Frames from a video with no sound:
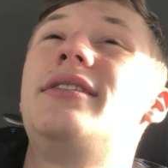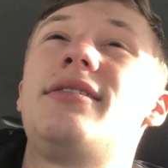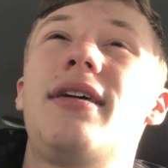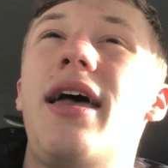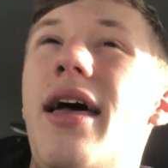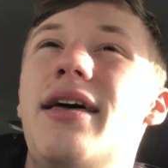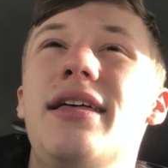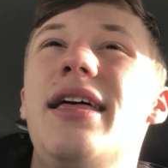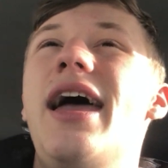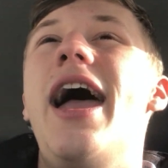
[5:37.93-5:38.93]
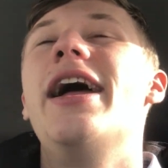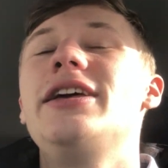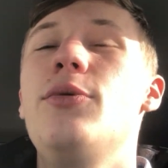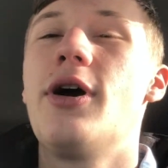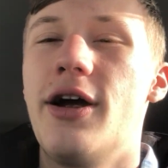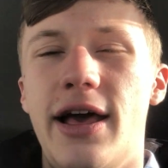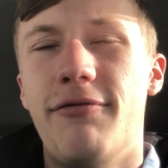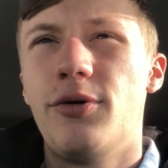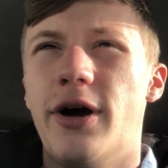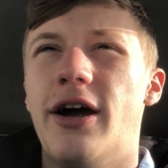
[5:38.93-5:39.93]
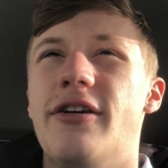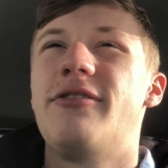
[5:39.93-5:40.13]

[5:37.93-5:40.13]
It's anywhere and everywhere,